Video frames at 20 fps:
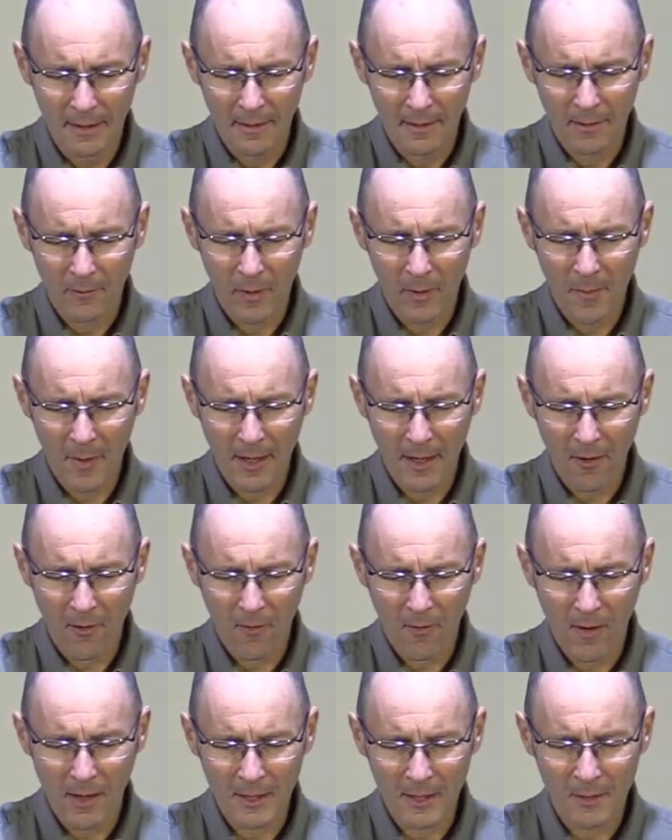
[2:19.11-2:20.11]
that we might
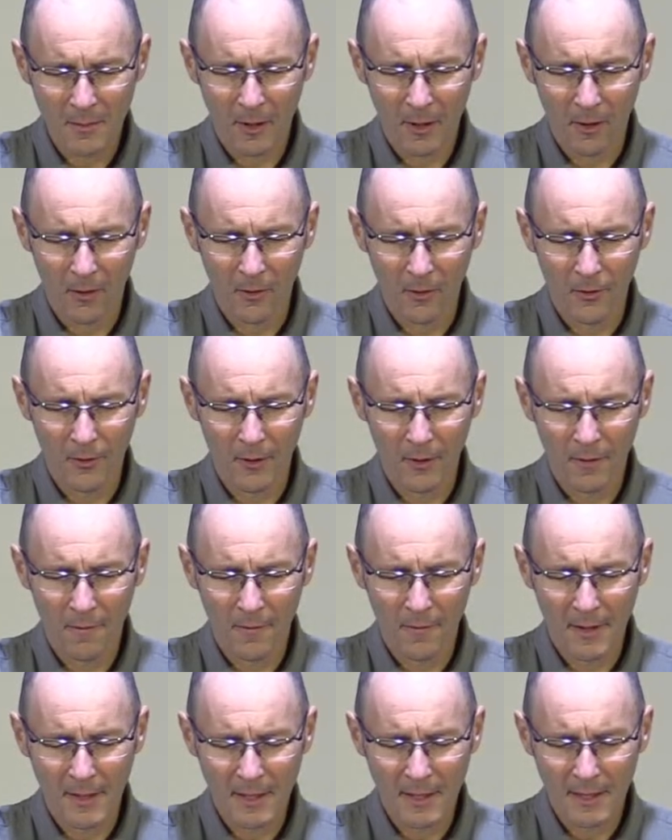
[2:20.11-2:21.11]
grasp hold of
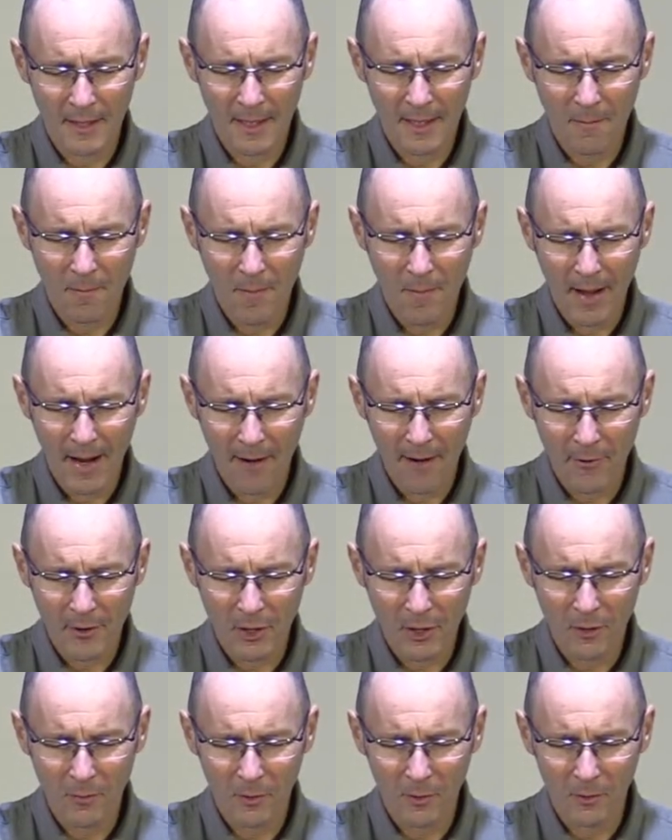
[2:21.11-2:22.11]
this
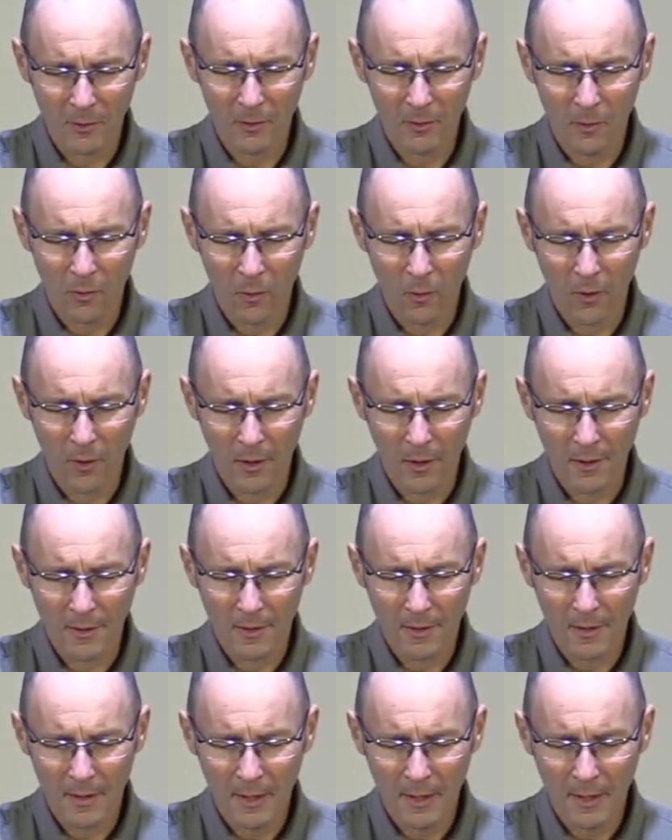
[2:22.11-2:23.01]
imperishable word